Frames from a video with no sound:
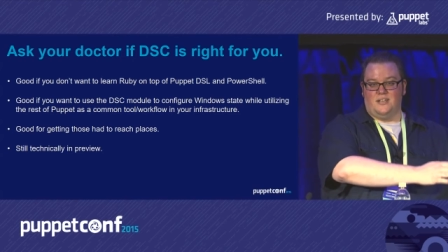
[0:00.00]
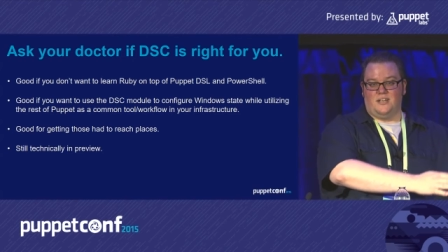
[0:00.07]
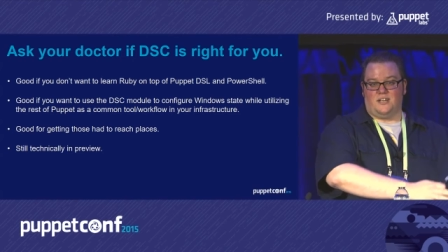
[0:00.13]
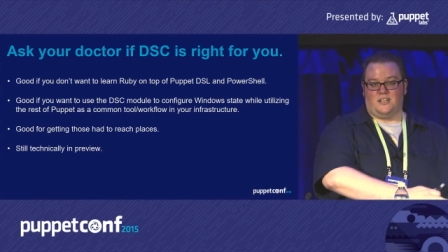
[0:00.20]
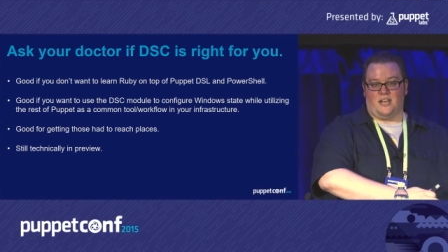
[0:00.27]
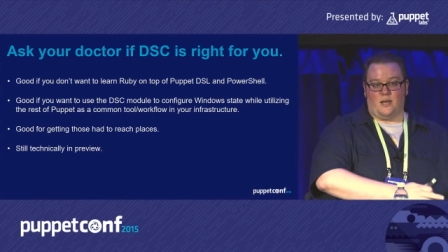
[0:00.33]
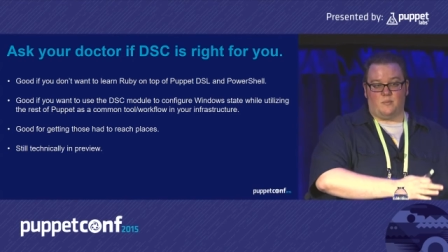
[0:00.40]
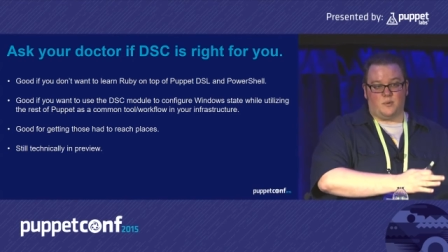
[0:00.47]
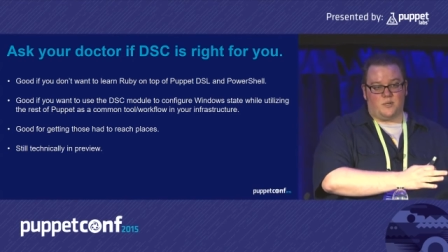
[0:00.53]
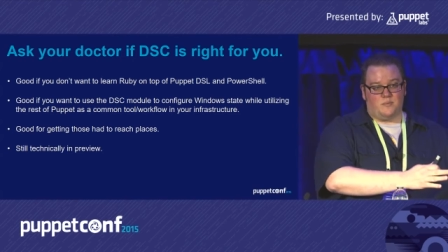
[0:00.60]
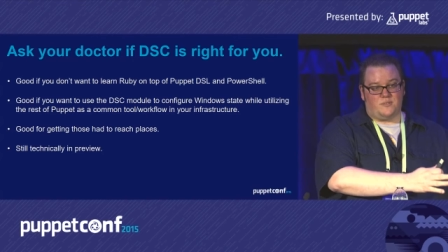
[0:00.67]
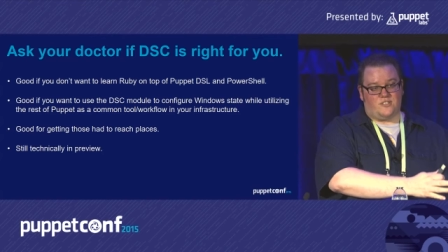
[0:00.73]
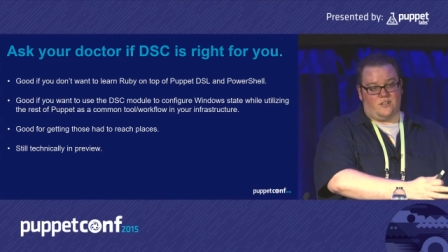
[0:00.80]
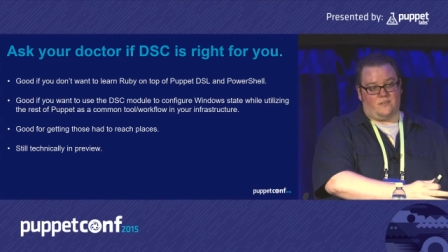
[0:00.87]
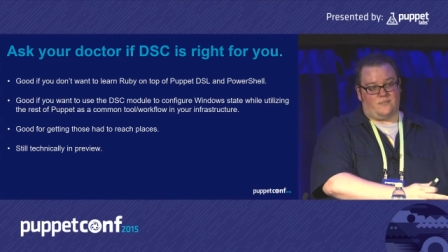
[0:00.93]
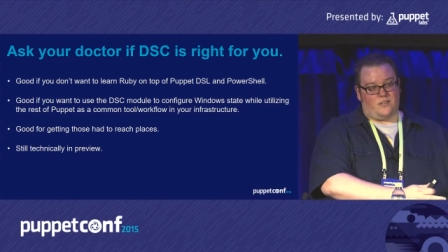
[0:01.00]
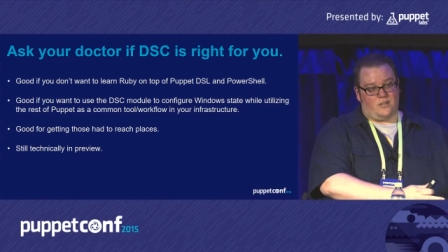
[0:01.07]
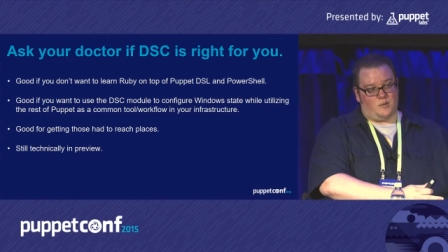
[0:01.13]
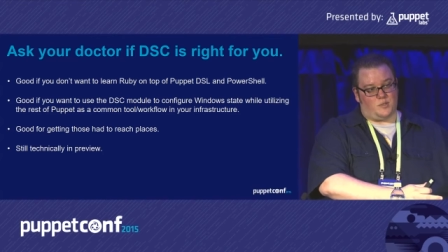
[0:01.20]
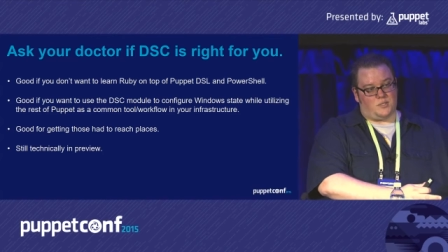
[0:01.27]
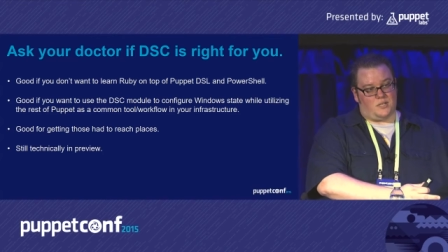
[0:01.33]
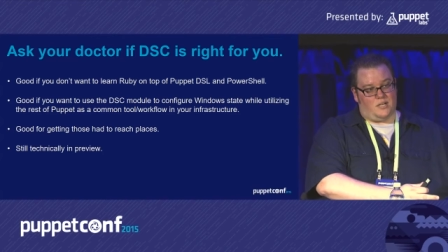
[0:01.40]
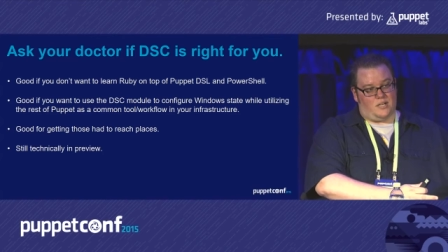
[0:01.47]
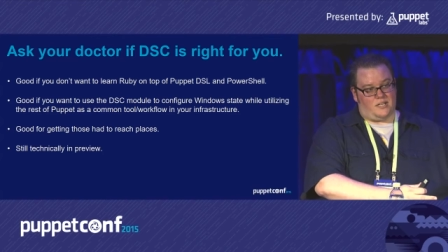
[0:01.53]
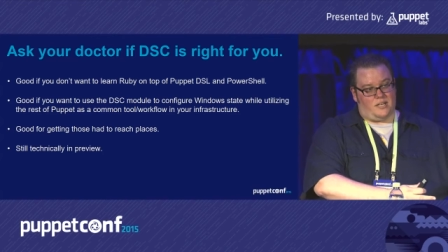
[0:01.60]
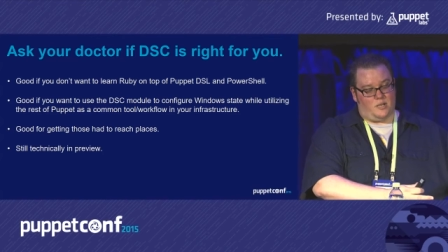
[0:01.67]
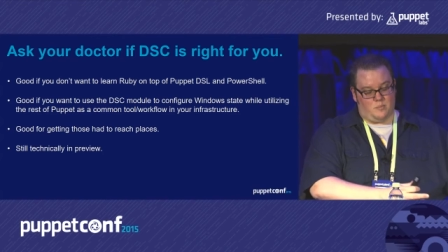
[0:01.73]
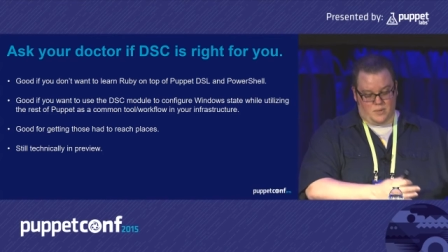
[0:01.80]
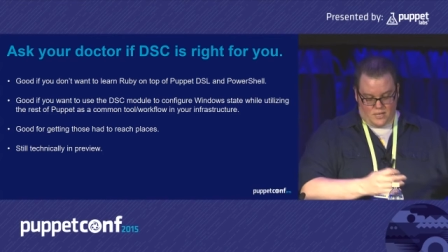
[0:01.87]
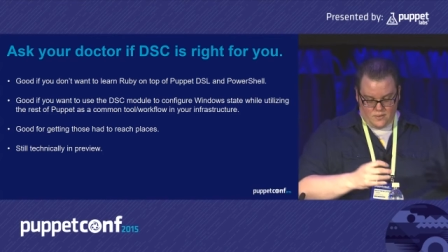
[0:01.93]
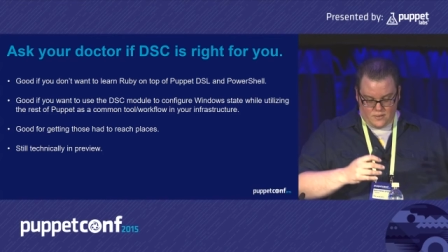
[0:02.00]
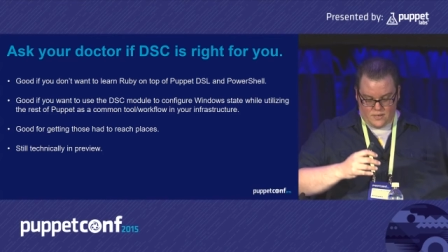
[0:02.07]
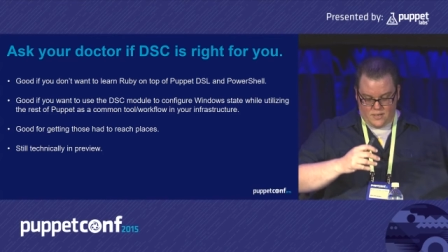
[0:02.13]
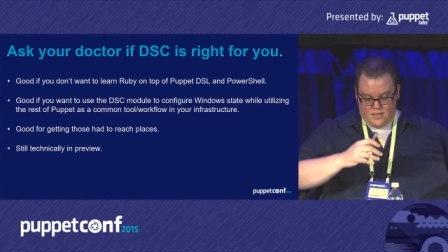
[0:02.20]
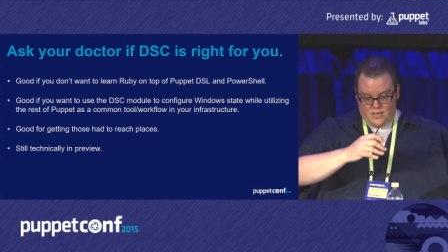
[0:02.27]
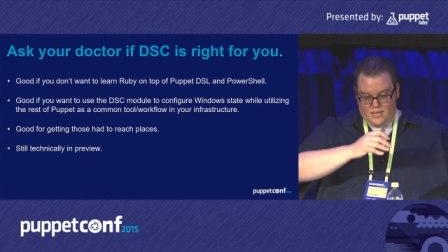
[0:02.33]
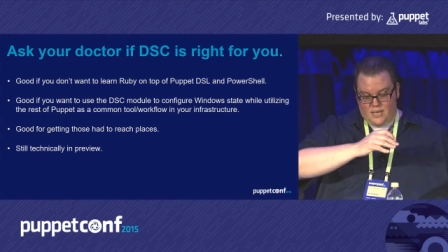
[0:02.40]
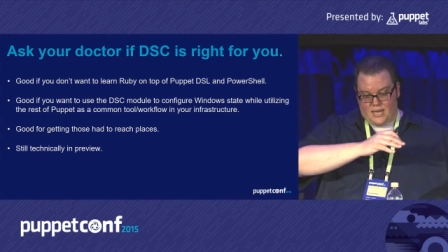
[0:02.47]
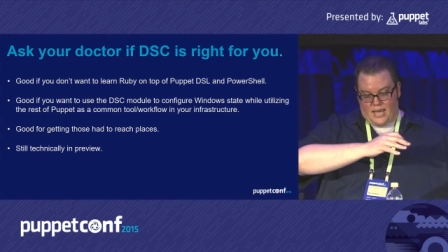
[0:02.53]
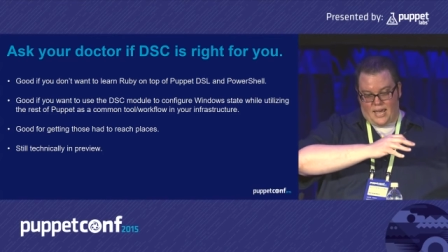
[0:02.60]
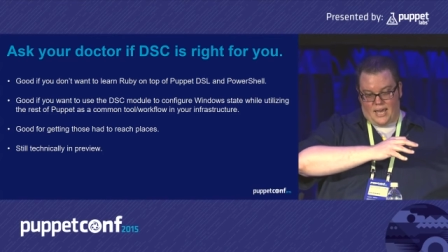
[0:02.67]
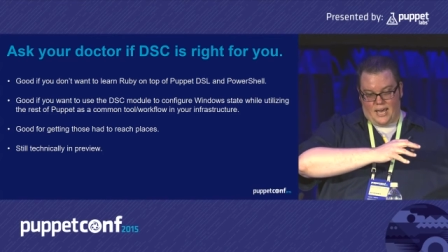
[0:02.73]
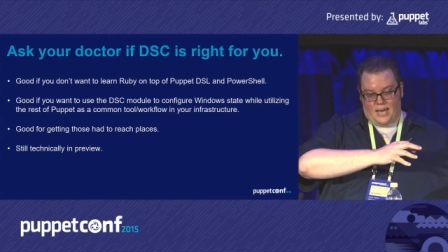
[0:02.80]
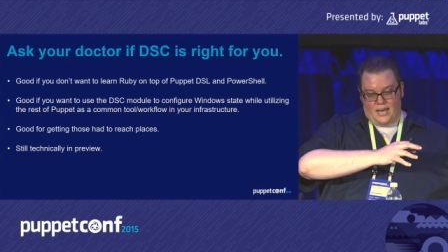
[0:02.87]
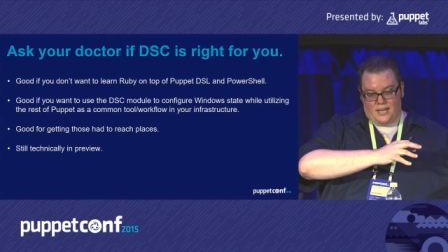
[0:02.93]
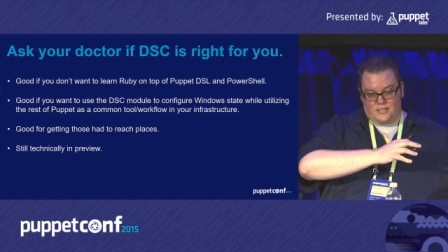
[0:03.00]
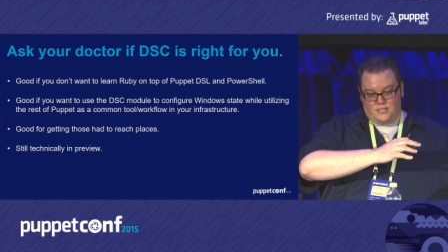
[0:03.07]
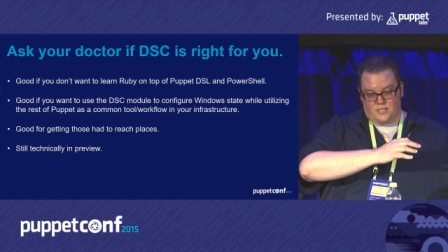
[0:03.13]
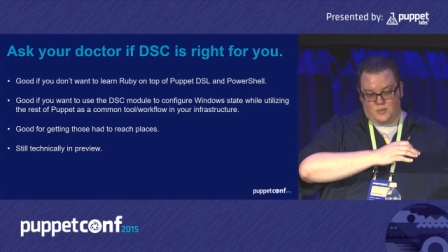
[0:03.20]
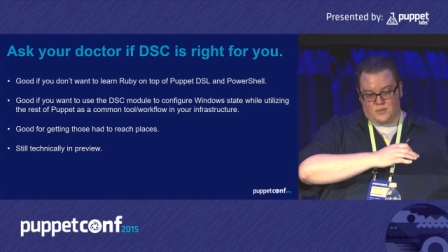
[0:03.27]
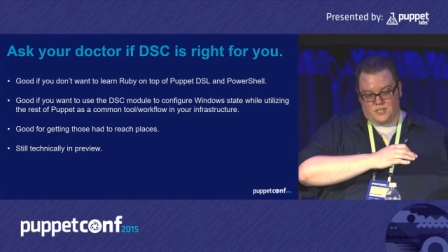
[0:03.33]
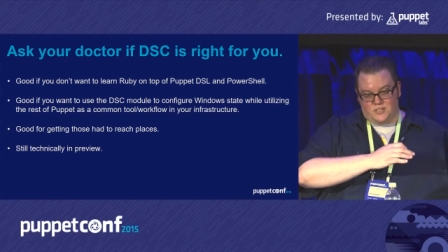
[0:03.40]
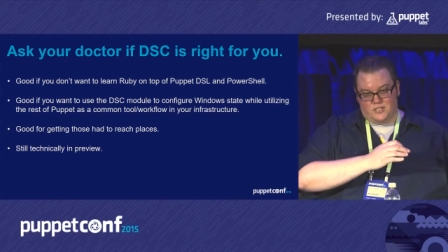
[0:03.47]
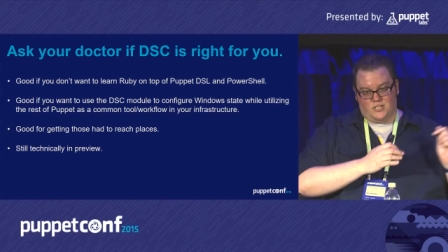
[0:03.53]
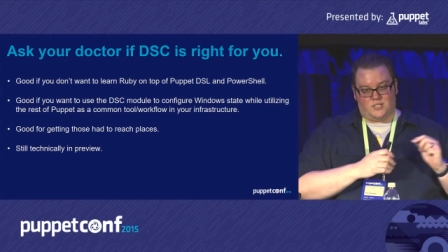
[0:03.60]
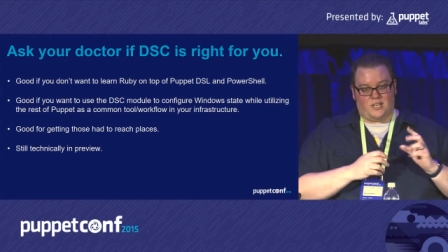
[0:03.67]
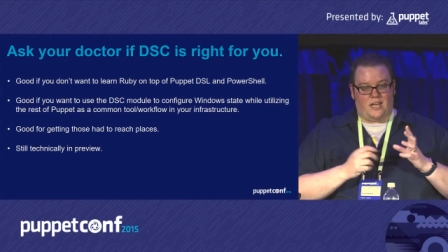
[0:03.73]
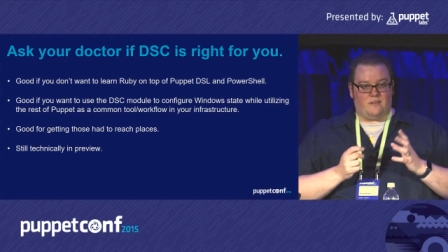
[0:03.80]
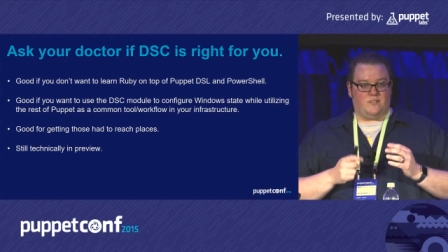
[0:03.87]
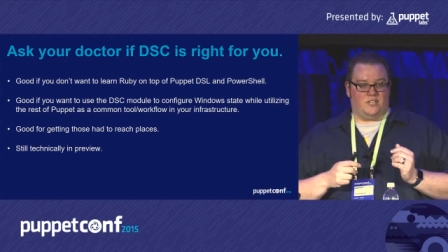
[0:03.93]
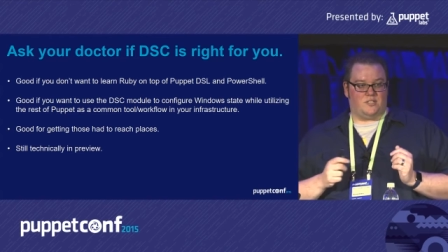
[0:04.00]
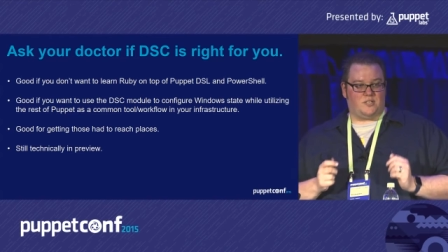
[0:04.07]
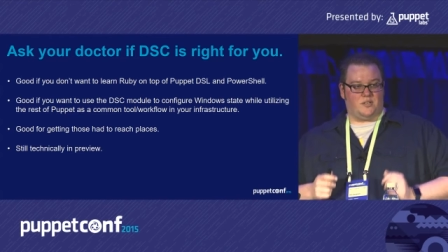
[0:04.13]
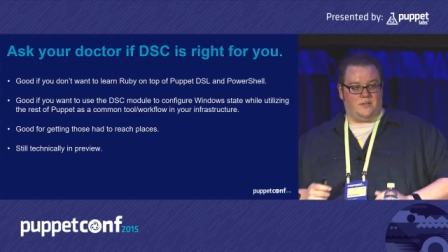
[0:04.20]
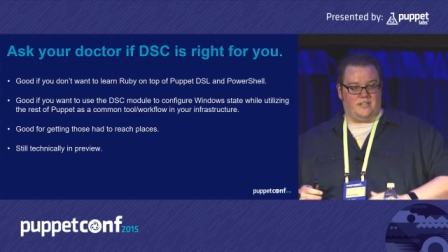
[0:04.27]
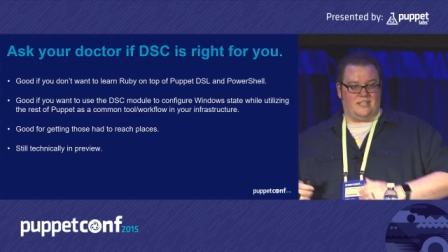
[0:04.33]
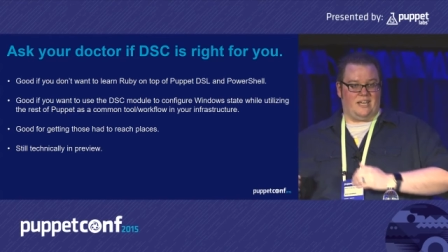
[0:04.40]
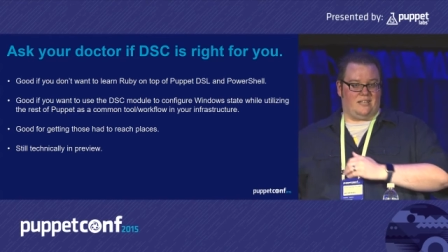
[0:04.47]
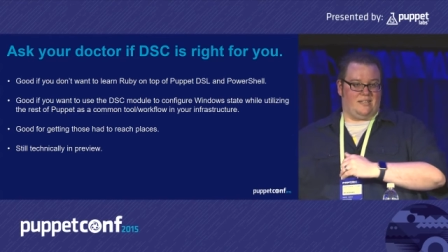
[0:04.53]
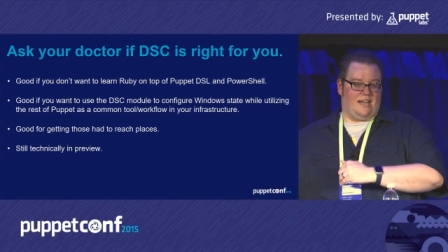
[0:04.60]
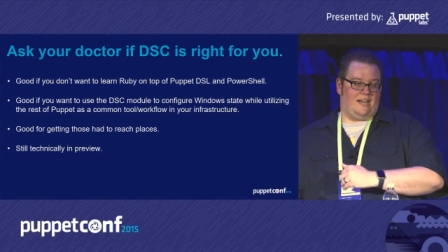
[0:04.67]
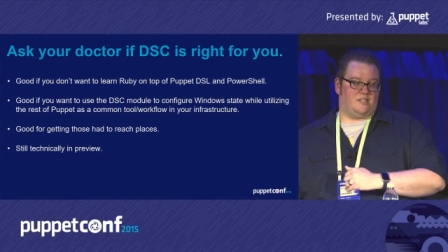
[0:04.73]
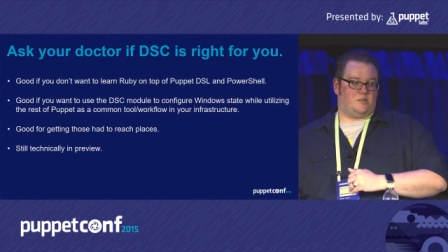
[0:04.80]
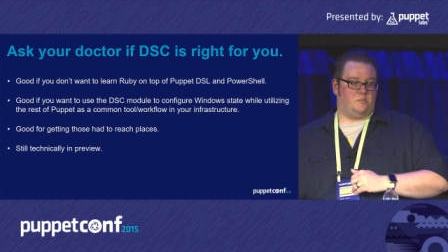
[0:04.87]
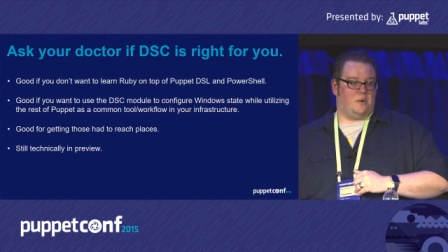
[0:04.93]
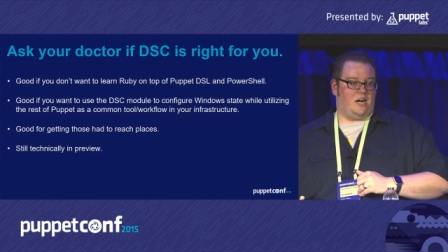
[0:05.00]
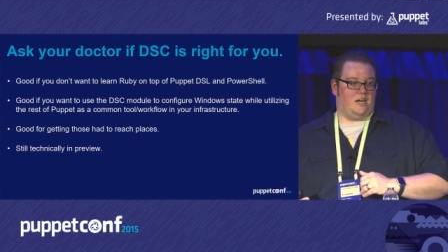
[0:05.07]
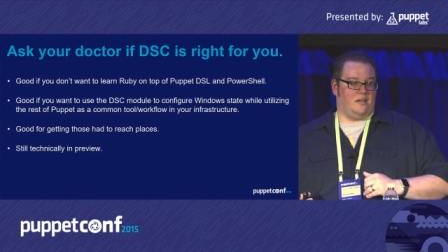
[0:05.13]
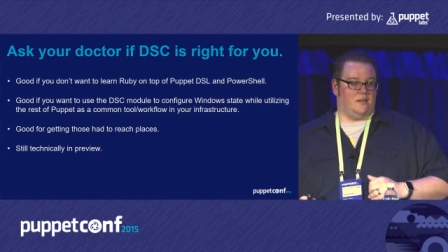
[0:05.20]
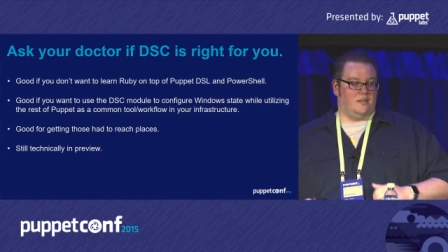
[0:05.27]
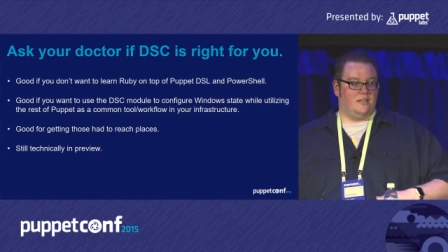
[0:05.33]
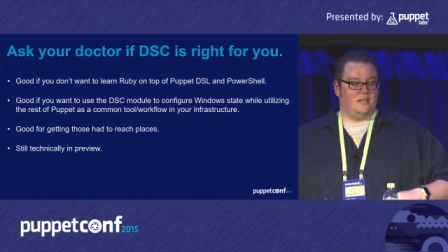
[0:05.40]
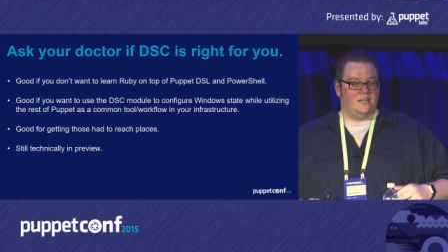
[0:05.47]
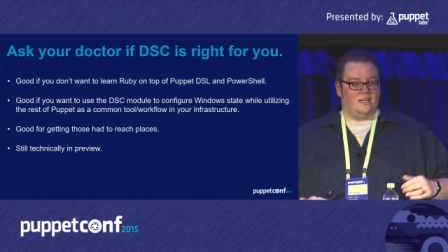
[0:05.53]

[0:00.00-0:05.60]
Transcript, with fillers: collaborative stuff that I was talking about. And you can just have this going that last mile.